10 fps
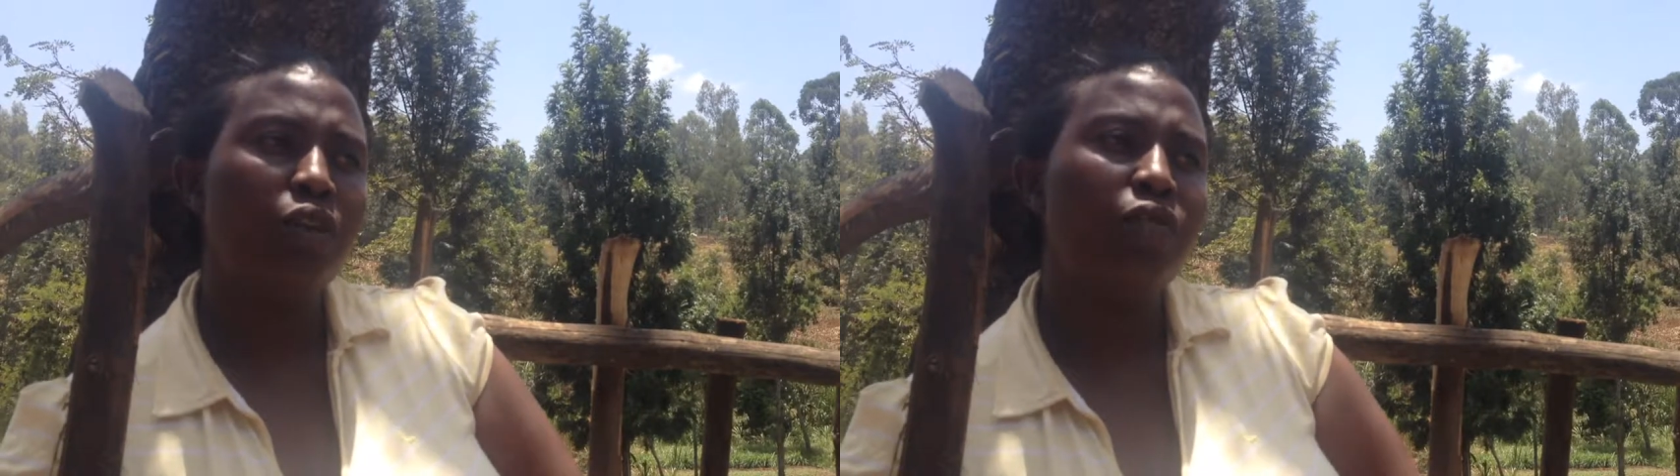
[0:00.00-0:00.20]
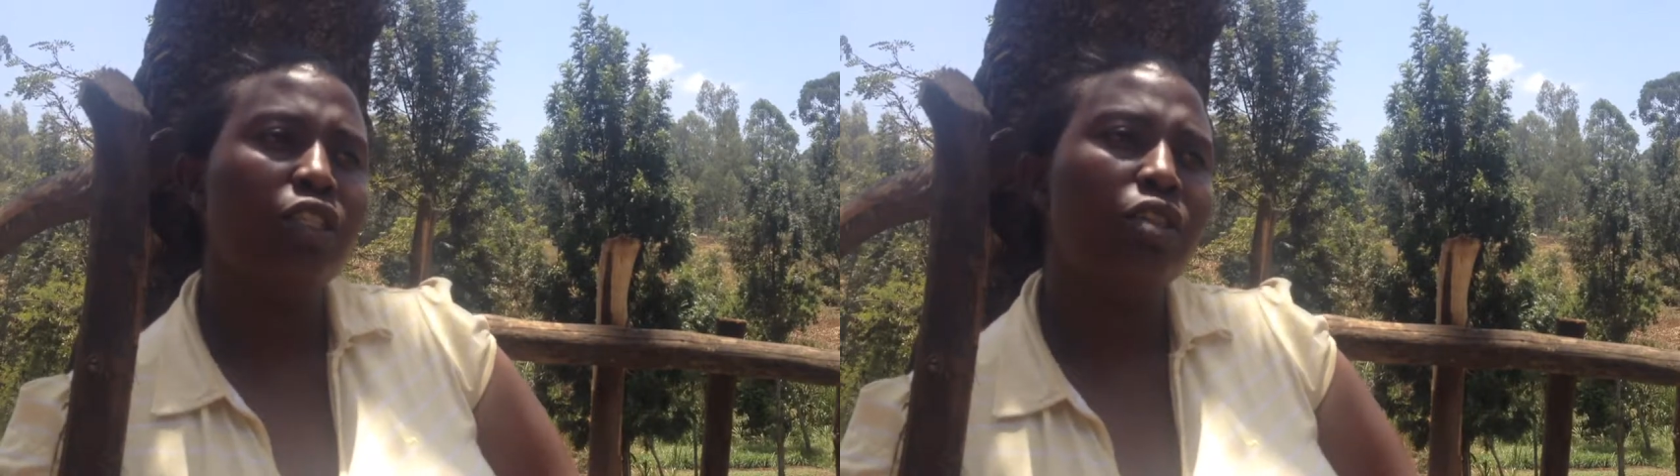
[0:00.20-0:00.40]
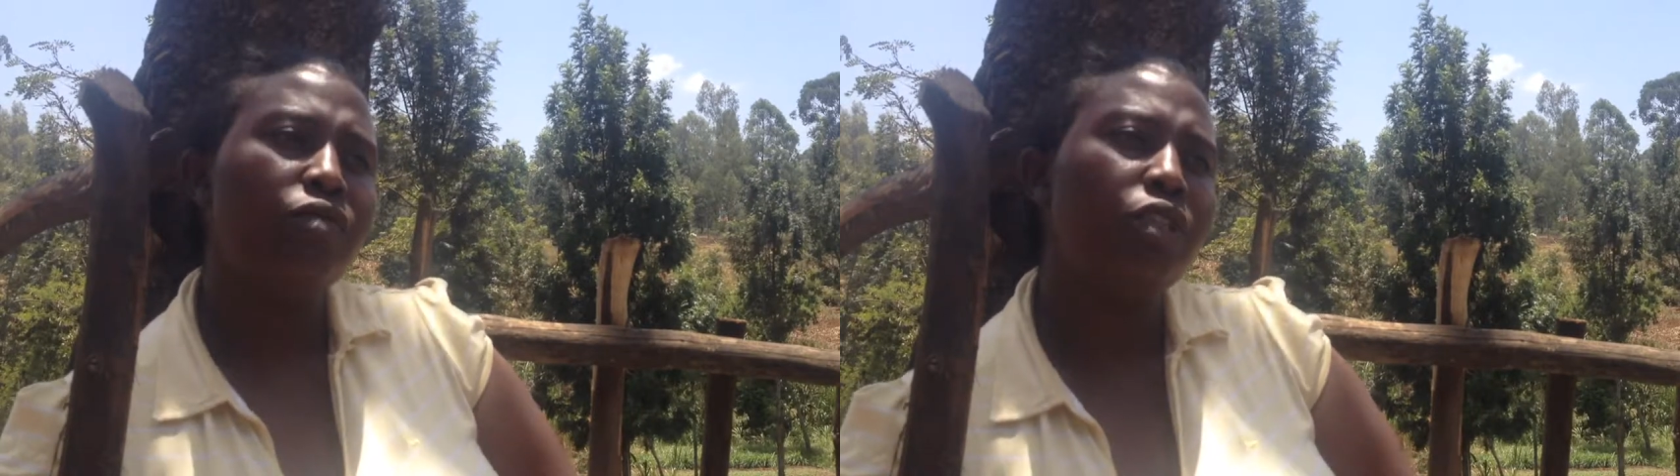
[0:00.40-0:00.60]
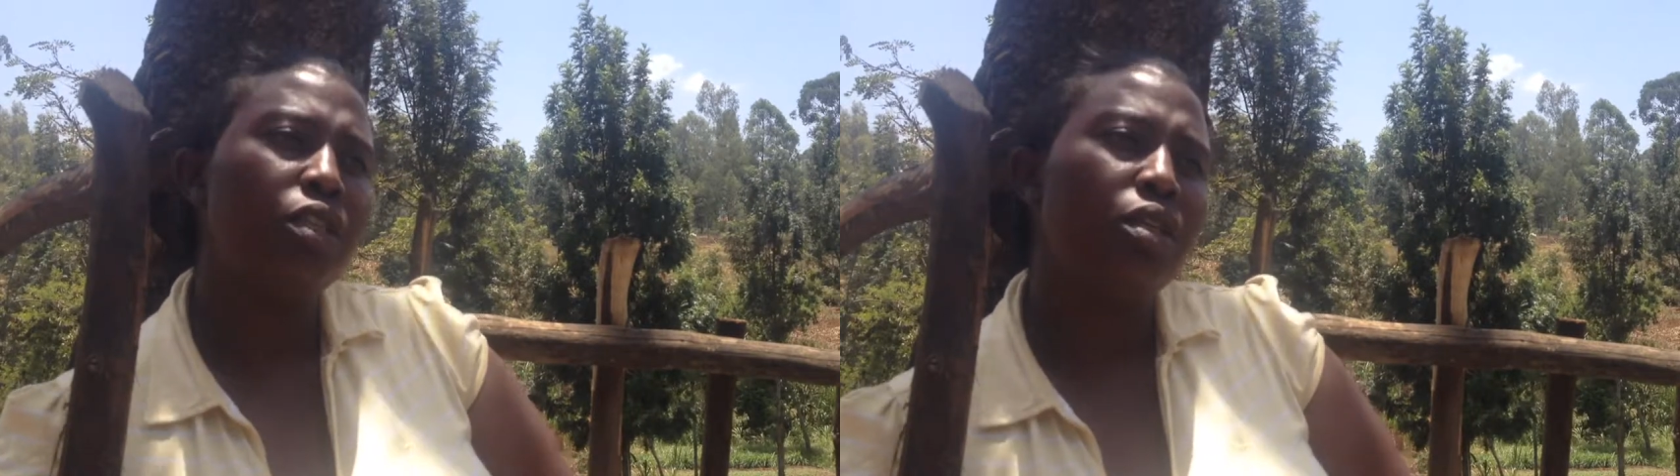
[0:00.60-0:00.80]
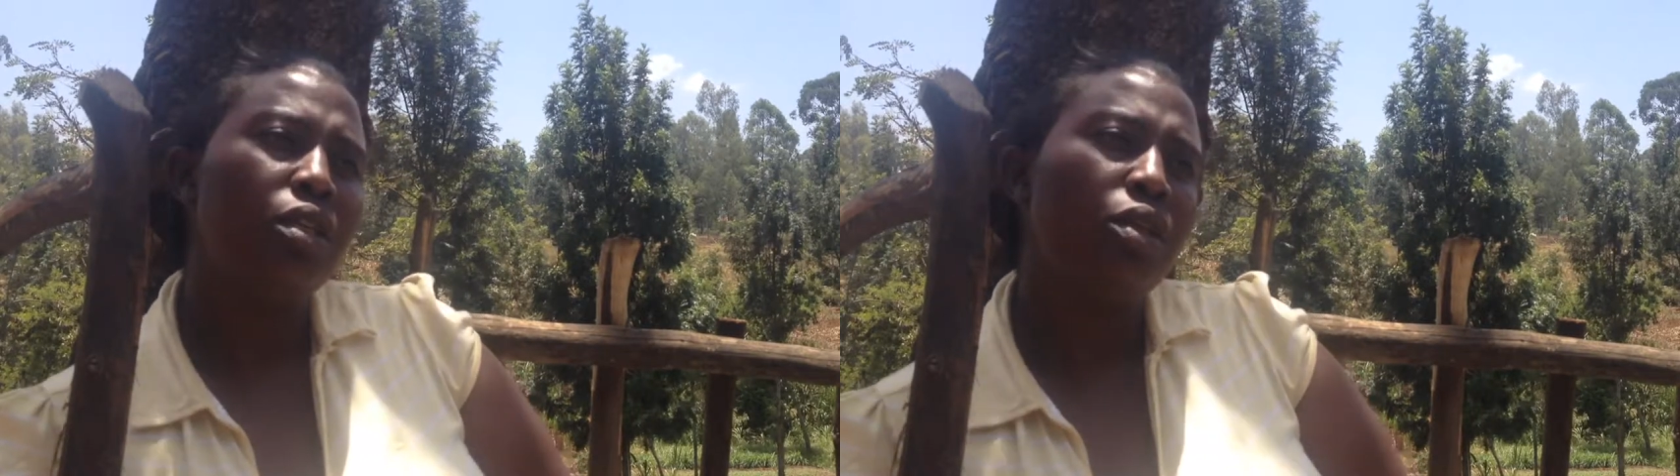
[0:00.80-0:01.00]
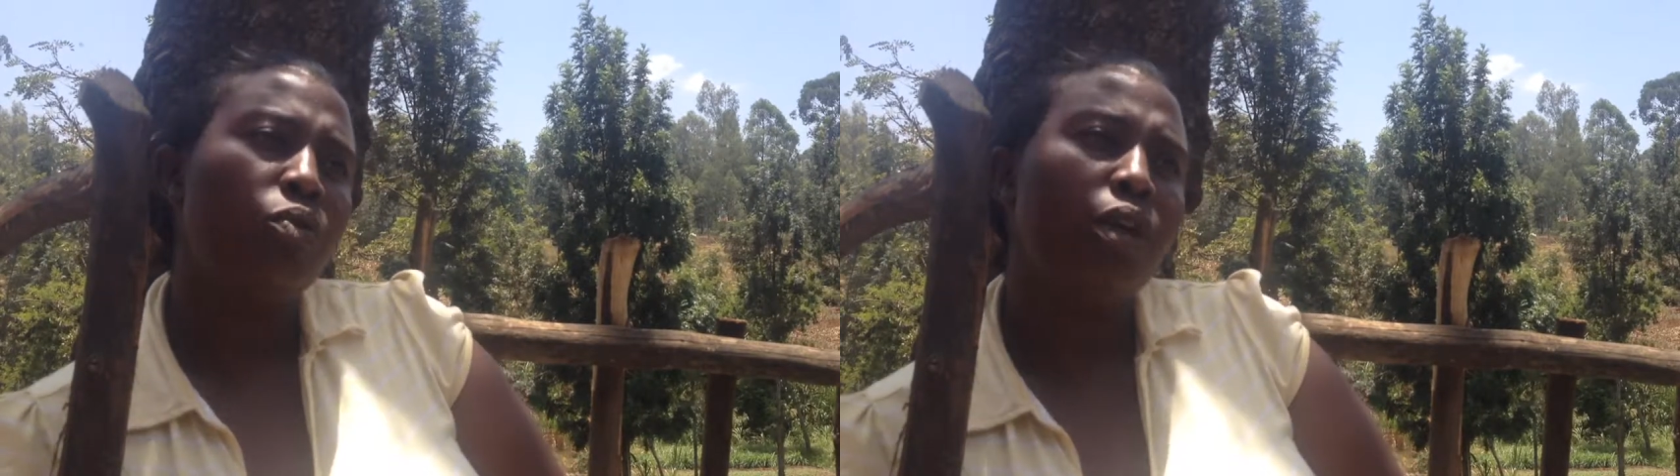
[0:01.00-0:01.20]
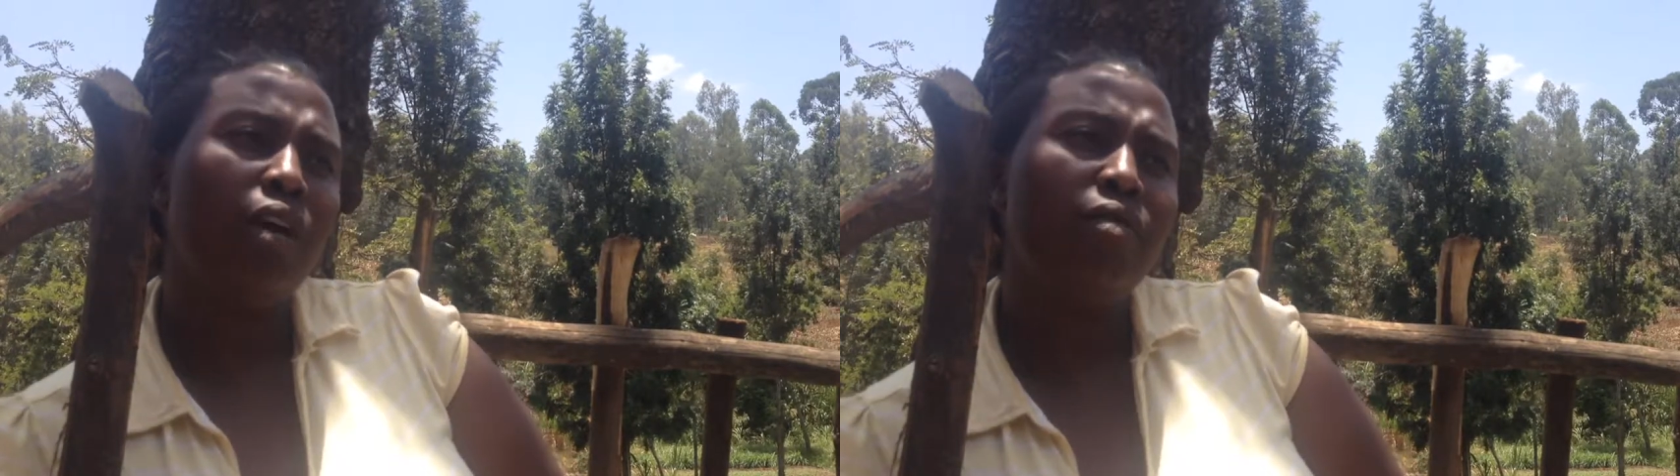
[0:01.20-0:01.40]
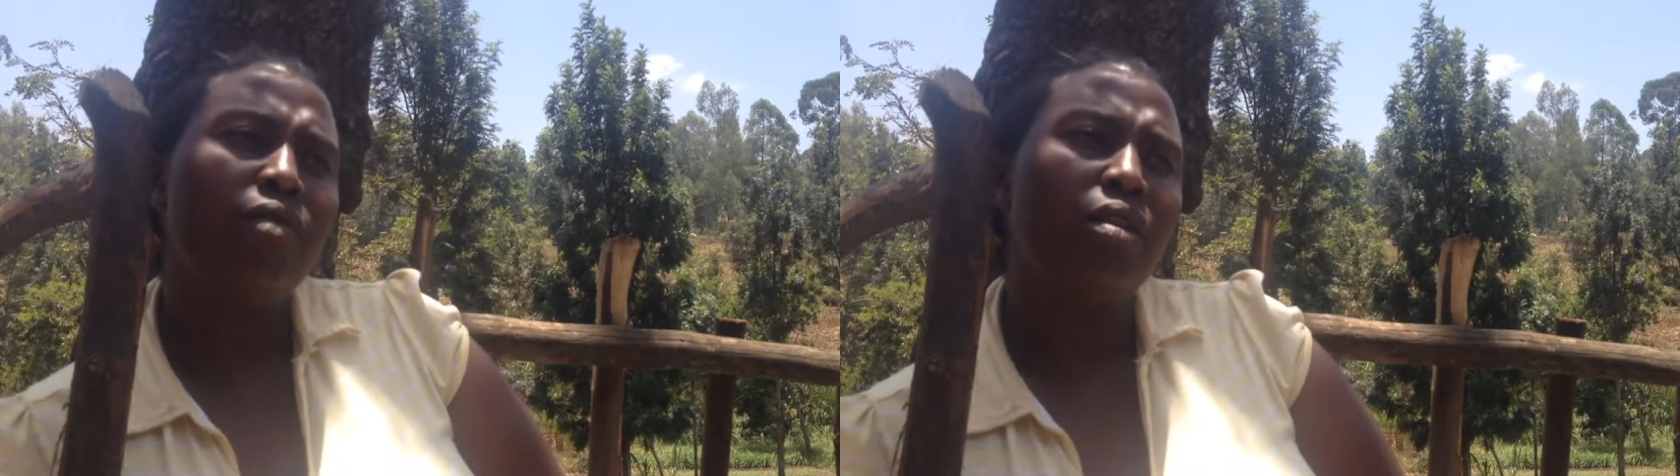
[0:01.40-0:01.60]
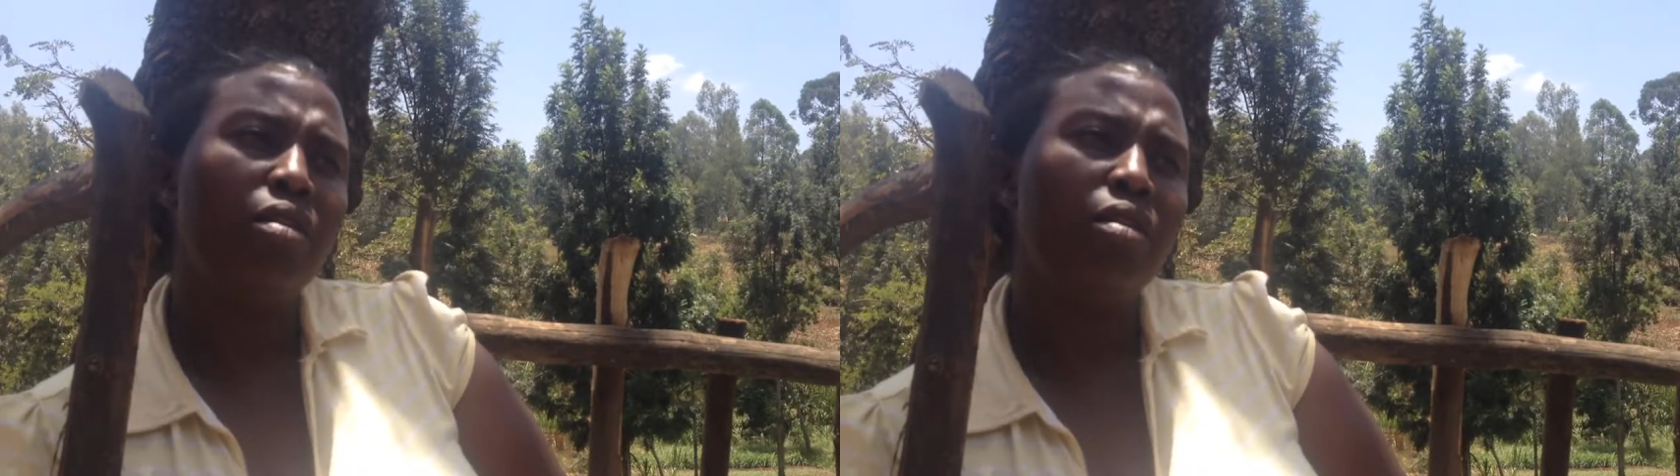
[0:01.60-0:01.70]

have achieved, we have uh,